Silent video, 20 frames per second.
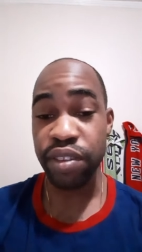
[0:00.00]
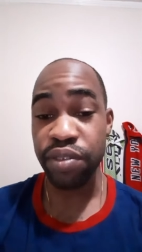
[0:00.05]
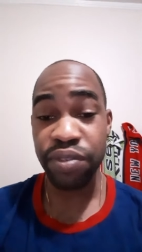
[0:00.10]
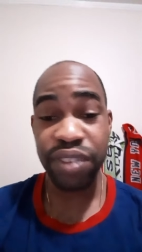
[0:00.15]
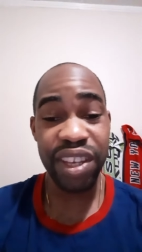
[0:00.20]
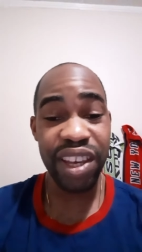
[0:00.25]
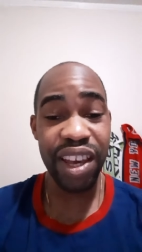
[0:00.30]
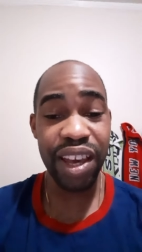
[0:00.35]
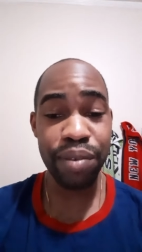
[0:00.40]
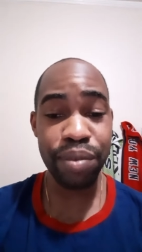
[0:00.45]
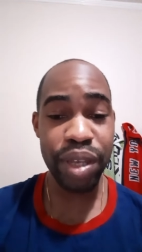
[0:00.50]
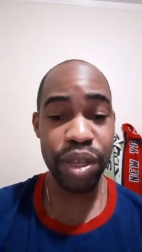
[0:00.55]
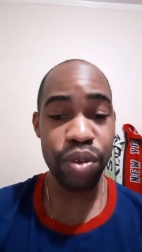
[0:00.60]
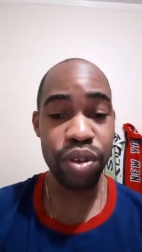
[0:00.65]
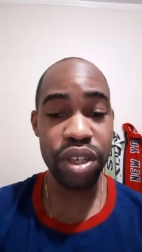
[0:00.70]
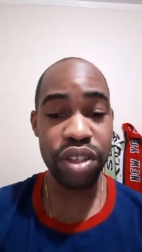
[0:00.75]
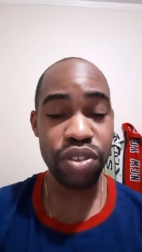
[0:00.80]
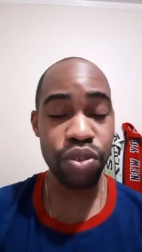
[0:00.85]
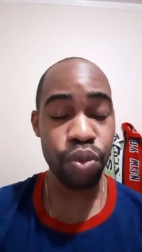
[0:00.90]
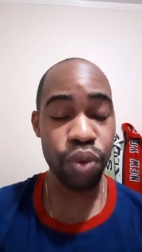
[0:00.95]
Yeah, I mean,
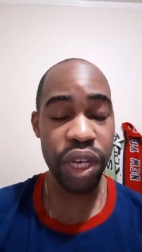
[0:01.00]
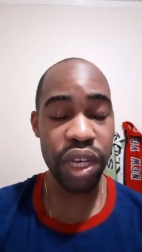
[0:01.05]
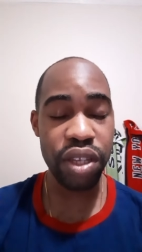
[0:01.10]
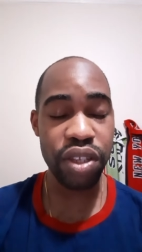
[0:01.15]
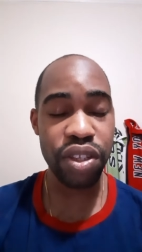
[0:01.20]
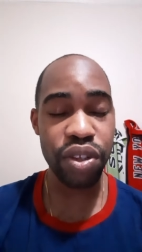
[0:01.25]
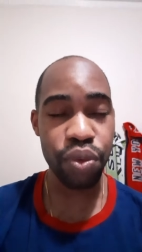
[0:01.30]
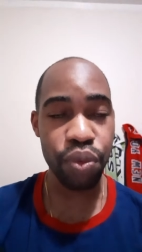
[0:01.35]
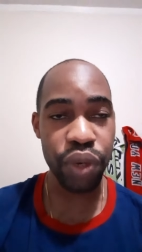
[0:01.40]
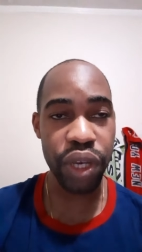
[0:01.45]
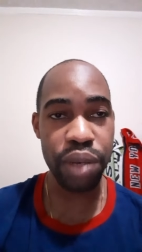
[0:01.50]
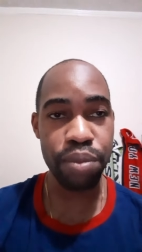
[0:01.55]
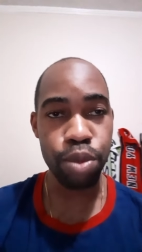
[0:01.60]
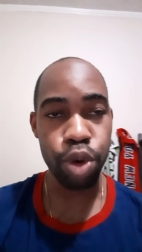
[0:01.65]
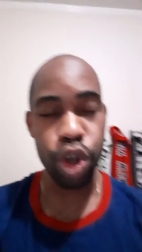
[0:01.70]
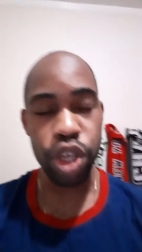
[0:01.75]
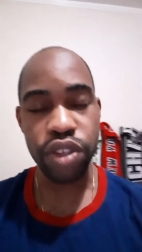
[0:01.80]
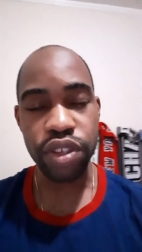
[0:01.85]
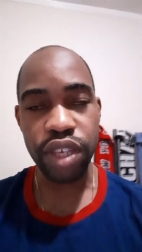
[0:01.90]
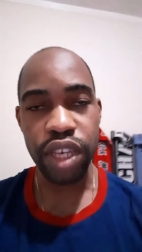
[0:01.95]
it's a win is a win.
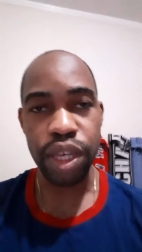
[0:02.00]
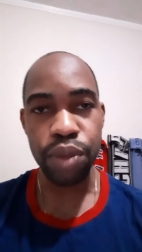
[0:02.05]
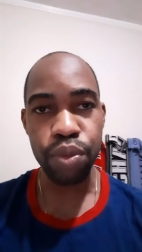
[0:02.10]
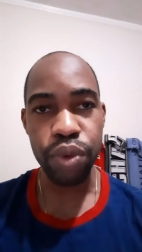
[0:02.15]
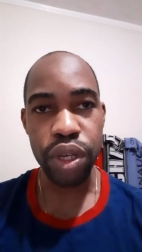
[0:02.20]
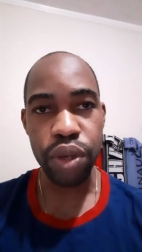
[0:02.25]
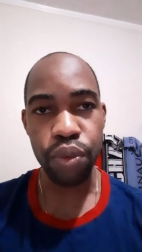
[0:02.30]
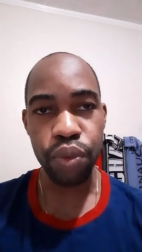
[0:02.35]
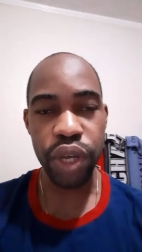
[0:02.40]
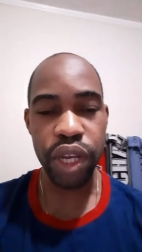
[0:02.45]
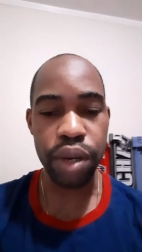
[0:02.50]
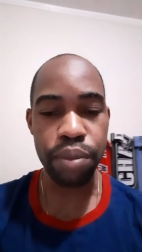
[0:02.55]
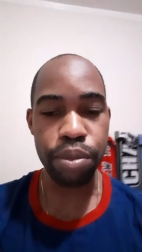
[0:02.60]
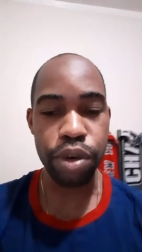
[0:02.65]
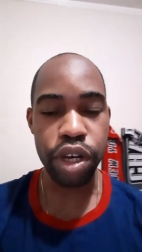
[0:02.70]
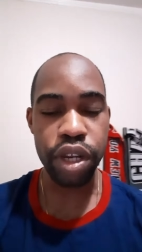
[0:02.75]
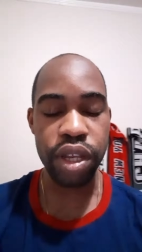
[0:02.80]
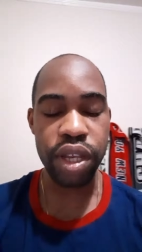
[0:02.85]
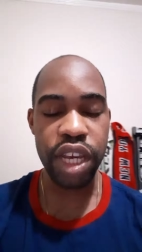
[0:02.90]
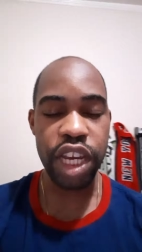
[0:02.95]
Moise Kean with the winner,
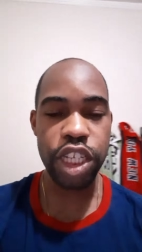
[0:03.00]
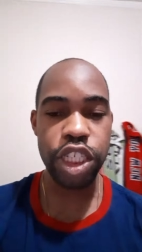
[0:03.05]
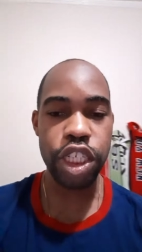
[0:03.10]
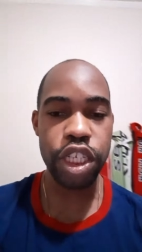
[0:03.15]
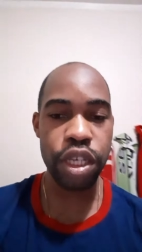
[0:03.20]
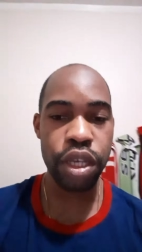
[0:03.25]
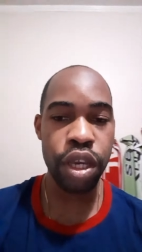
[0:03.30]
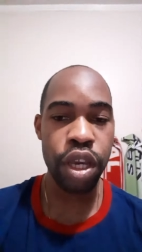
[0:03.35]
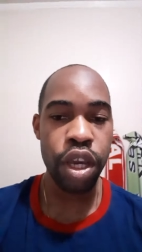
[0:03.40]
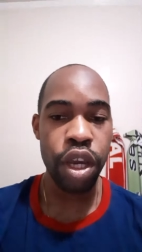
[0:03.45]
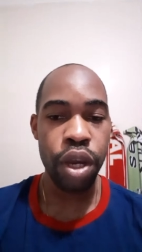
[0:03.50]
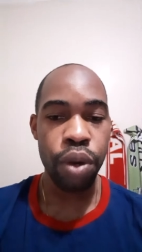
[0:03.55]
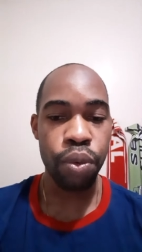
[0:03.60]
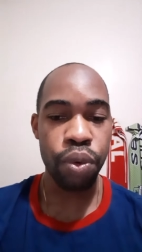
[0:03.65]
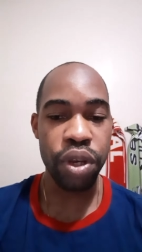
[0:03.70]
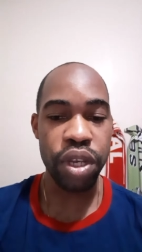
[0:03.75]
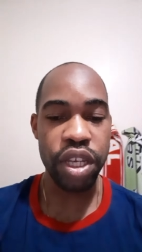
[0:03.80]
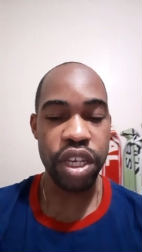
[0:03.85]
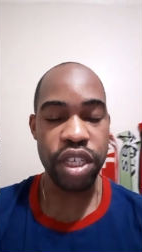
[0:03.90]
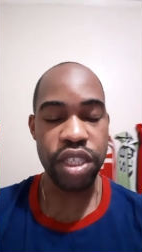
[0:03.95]
Bernardeschi,
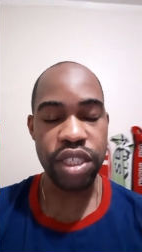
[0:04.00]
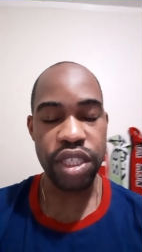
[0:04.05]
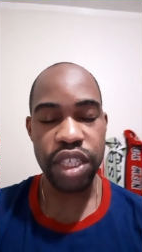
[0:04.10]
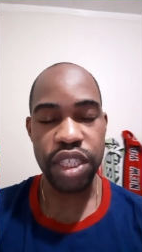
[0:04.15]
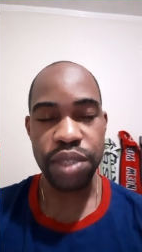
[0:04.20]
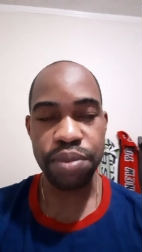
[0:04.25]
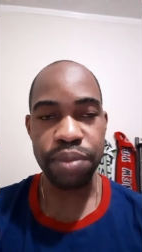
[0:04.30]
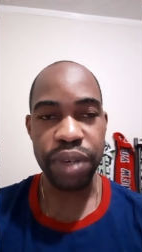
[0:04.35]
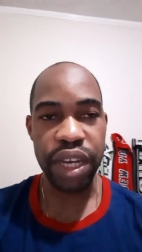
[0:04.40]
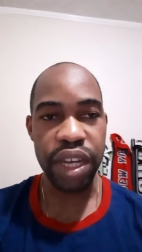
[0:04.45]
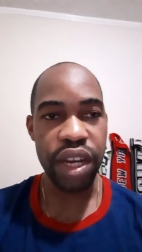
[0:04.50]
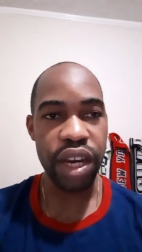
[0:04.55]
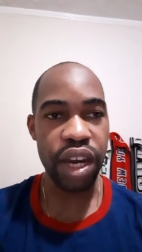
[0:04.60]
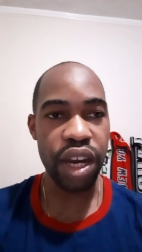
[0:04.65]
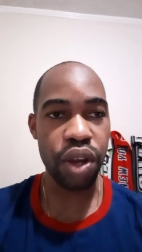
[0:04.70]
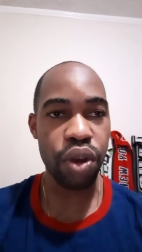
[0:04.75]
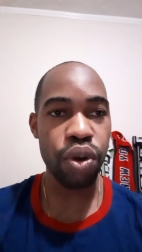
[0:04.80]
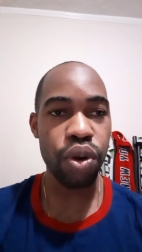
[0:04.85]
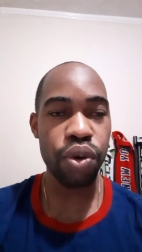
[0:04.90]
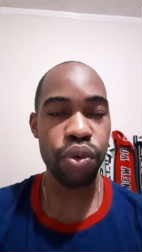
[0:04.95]
with the assist, man. Uh,
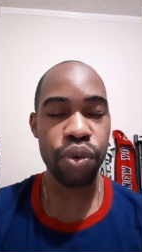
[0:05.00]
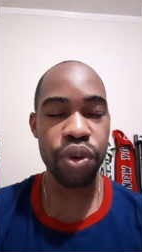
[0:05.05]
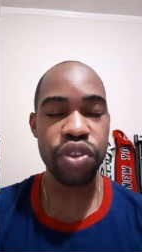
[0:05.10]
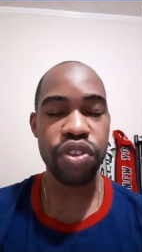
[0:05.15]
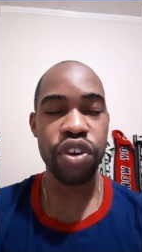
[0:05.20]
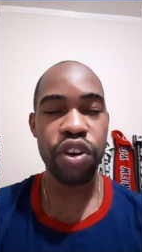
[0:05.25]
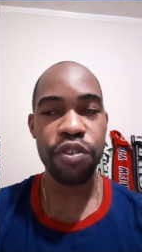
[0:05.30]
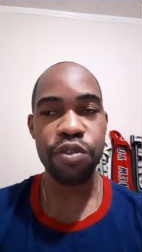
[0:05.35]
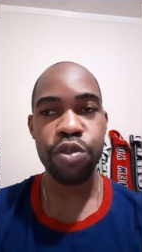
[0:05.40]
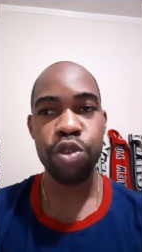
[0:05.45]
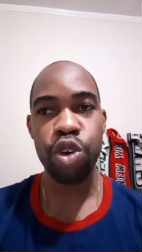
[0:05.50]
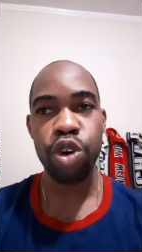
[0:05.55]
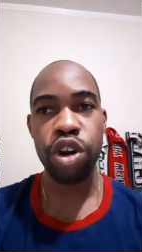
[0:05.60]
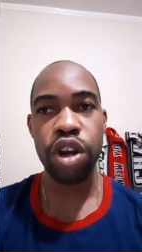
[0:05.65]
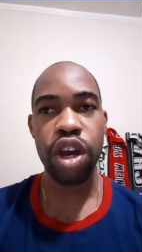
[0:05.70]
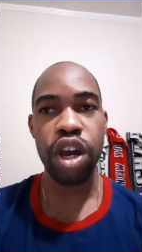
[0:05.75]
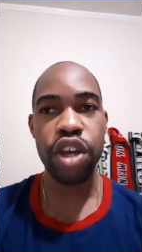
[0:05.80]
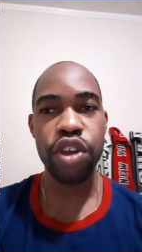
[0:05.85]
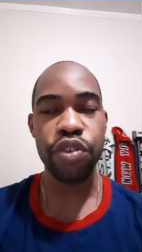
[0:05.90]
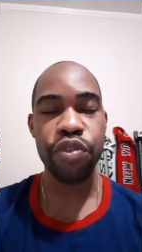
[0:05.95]
good result for
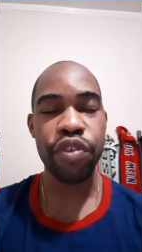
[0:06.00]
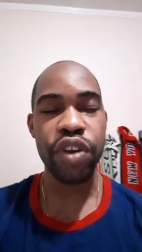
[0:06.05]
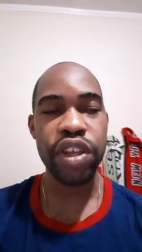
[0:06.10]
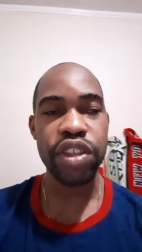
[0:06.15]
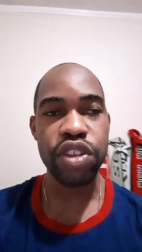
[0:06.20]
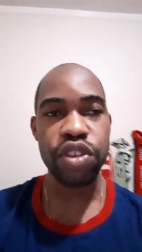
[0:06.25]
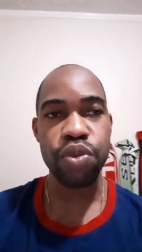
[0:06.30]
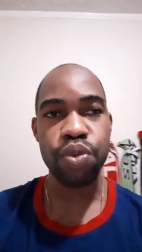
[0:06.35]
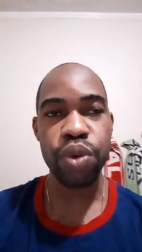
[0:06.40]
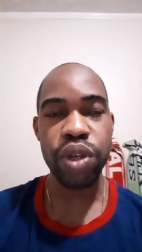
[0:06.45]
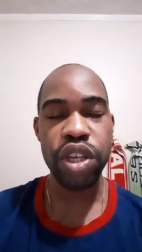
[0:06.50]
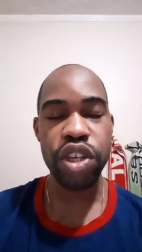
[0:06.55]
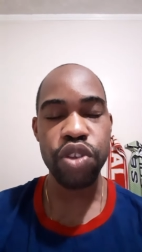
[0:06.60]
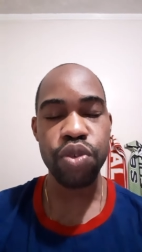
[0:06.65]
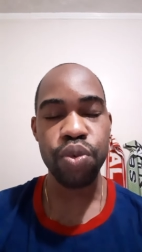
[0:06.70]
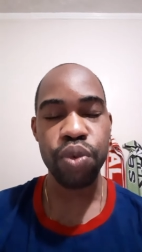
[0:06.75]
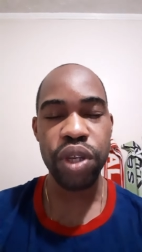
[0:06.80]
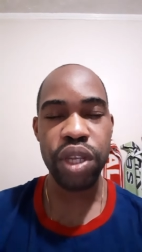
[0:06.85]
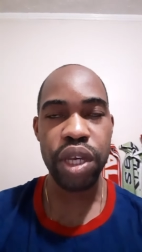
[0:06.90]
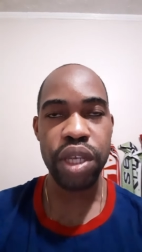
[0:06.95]
uh, Juventus. With this
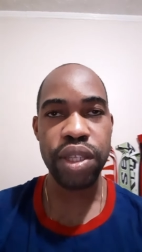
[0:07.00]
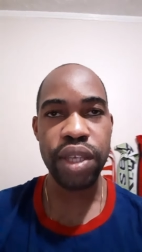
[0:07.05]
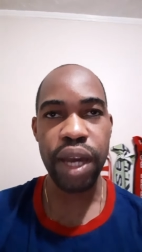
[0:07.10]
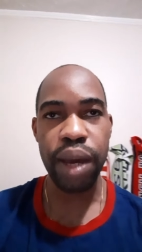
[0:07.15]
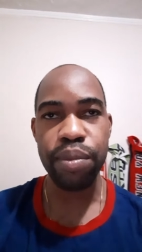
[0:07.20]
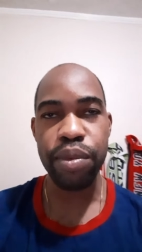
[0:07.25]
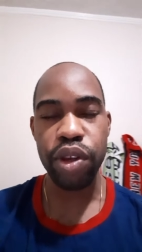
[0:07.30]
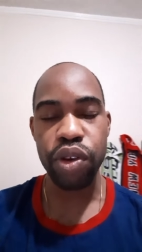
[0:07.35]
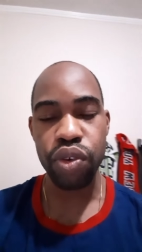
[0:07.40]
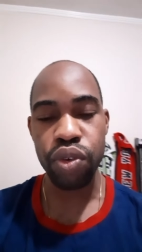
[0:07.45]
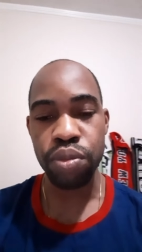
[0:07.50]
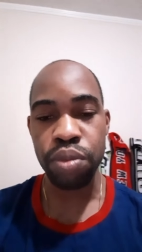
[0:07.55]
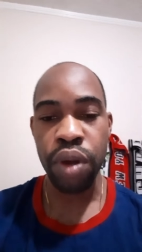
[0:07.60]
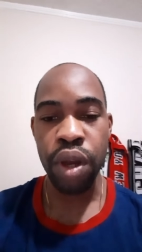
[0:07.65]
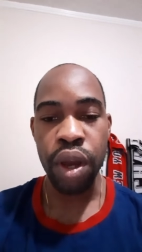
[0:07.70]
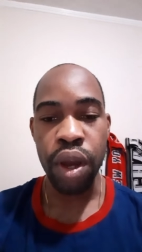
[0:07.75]
win, they topped the group.